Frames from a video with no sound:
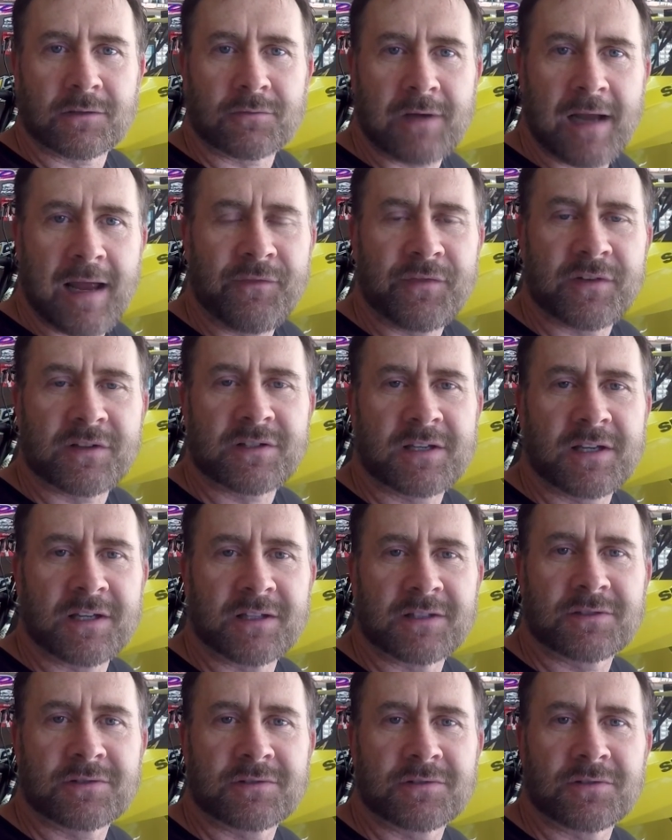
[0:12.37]
A graphics
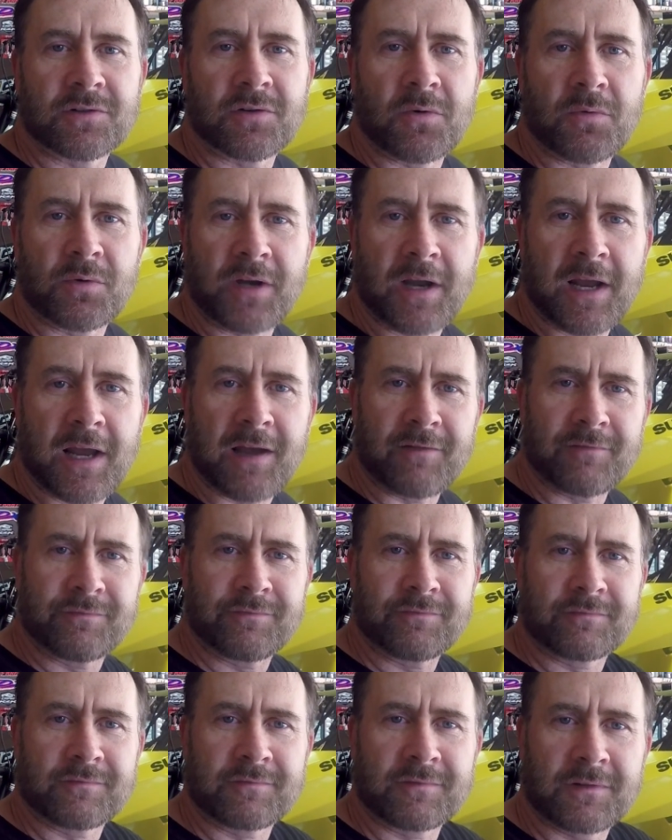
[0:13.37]
kit's, you know, when you have